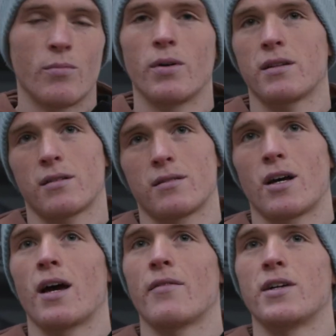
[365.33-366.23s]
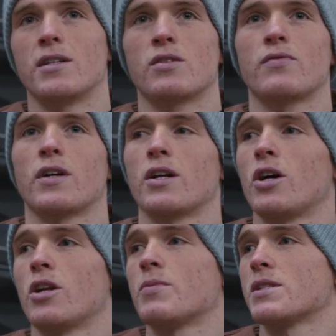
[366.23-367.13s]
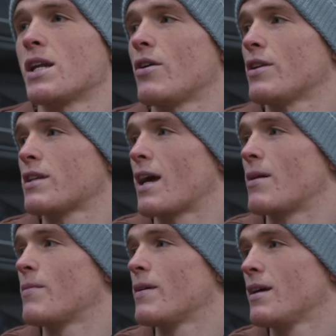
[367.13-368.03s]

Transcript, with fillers: but not everything's fucking one hundred percent all the time.